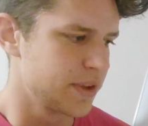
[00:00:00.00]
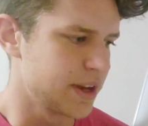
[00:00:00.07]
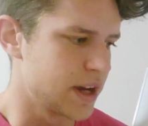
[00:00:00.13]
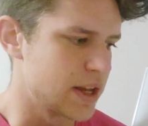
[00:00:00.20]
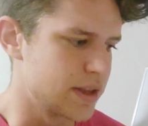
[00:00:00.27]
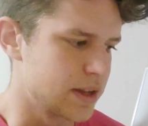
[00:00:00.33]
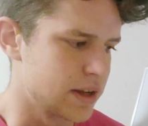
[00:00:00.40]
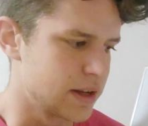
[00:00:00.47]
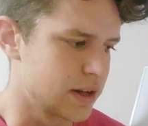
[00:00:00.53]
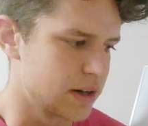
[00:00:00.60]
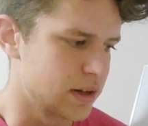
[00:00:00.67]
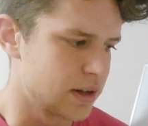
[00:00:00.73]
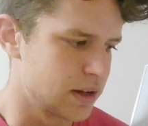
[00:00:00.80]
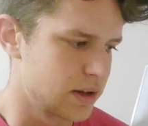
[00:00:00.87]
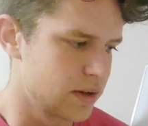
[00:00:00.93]
and
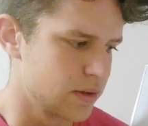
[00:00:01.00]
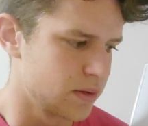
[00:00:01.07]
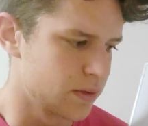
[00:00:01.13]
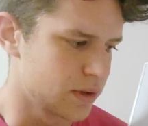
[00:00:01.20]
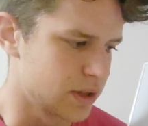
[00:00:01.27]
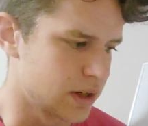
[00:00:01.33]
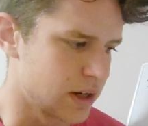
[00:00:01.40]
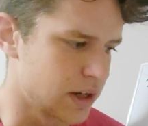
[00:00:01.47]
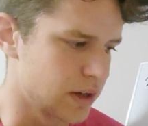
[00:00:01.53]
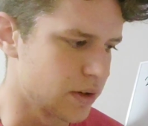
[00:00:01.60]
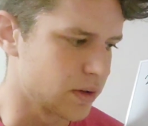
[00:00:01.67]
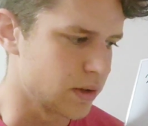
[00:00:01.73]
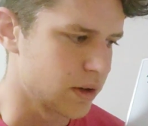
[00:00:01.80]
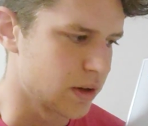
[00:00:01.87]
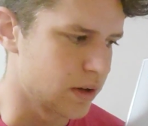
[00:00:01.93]
then with an
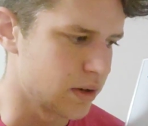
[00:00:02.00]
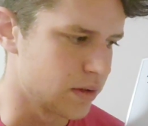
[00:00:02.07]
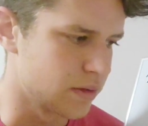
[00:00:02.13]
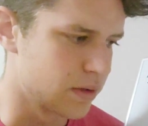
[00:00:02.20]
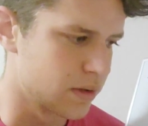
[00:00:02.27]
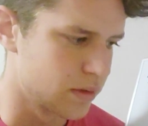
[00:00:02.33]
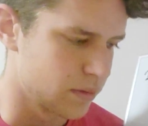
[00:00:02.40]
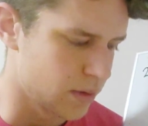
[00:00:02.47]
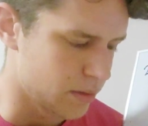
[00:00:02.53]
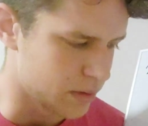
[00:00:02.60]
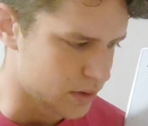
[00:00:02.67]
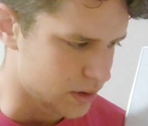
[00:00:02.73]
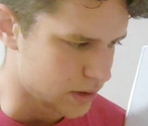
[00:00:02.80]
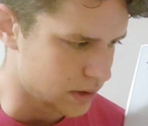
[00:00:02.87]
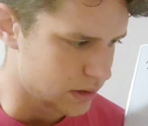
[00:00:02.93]
angle of, what
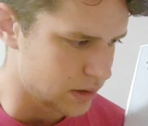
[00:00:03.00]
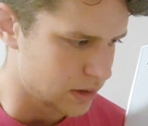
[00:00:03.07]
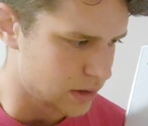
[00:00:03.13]
was it?